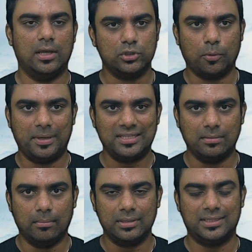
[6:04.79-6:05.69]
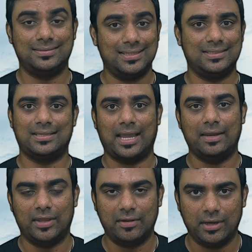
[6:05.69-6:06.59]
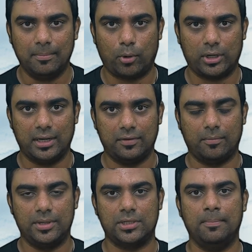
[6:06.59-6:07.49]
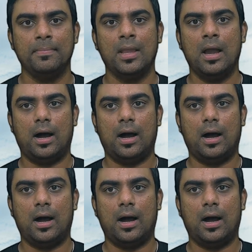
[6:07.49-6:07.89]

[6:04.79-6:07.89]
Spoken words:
So please remember this. This is again very important information.